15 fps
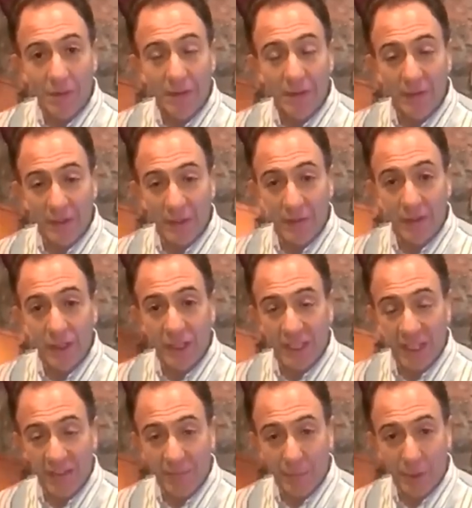There she
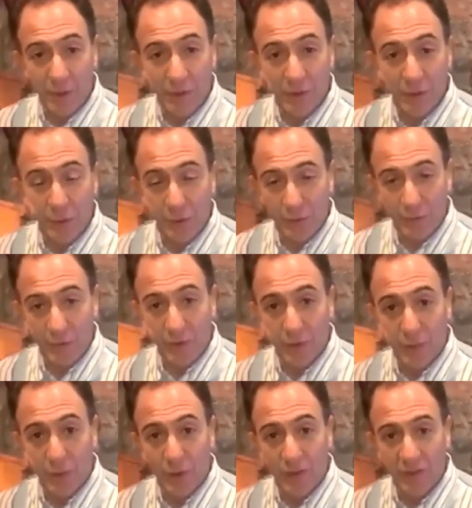gave birth to her
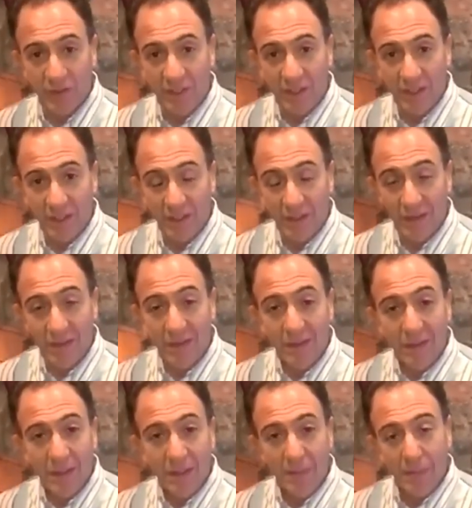firstborn son.
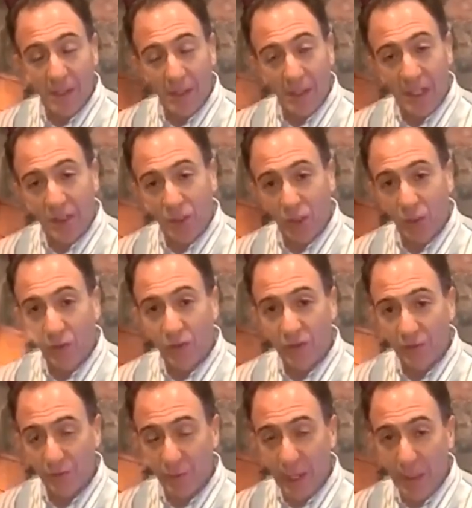Mary and Joseph
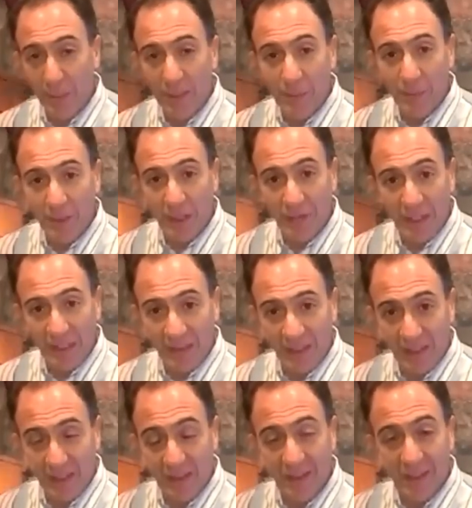wrapped him lovingly
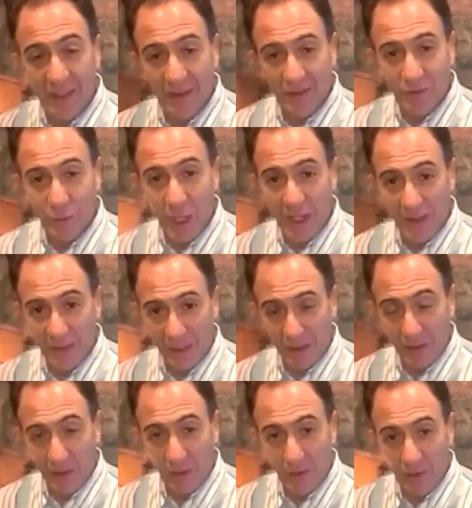in swaddling
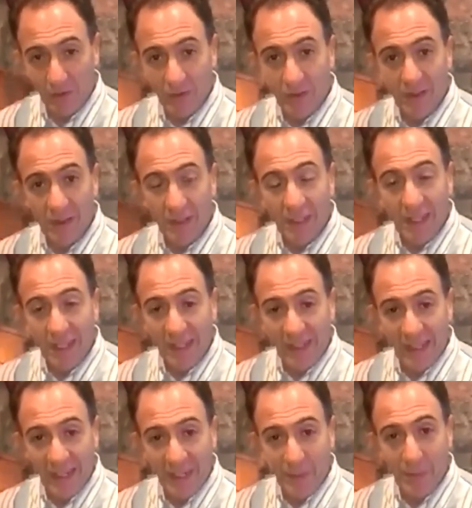clothes and
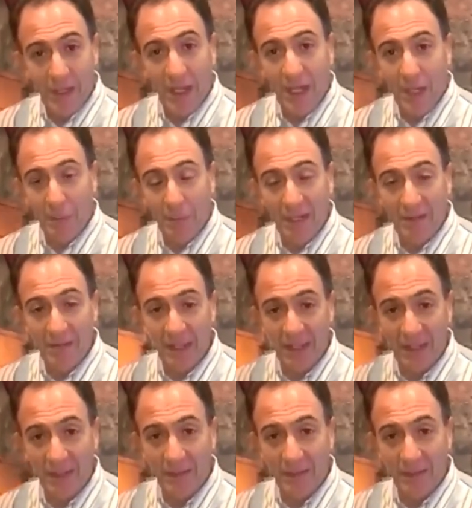laid him on a bed of hay.